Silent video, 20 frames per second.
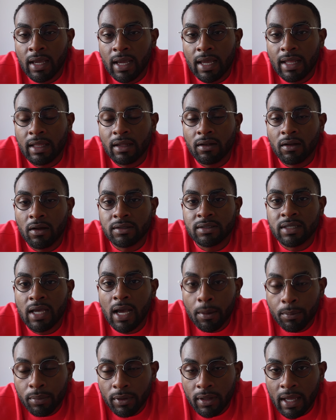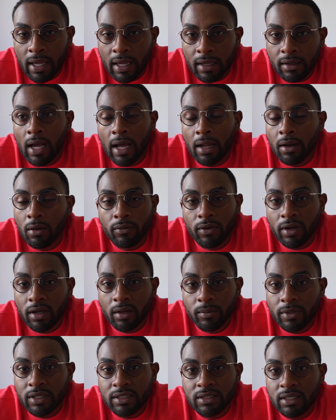And then on top of that, I don't
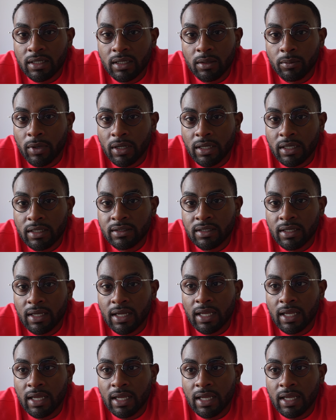recommend sending money to